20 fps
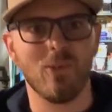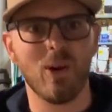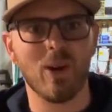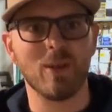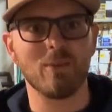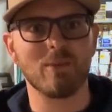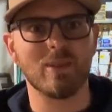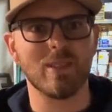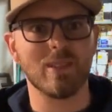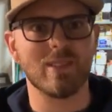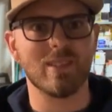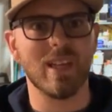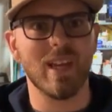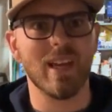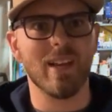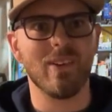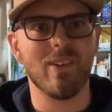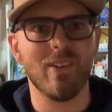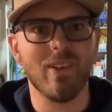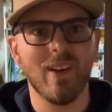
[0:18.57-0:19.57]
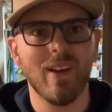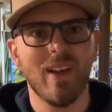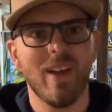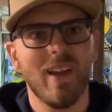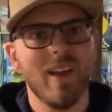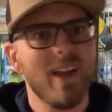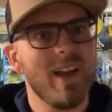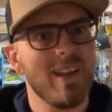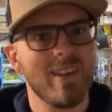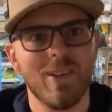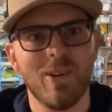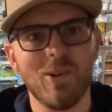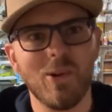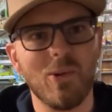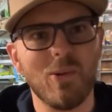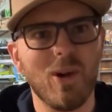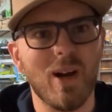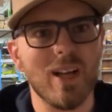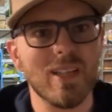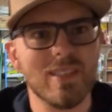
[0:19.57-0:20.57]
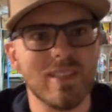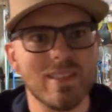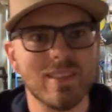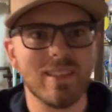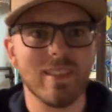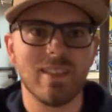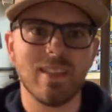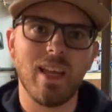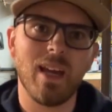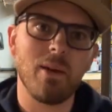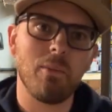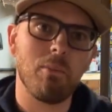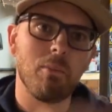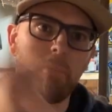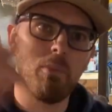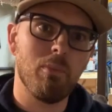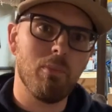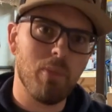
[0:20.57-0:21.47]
Welcome to the channel. I don't know why I just did that,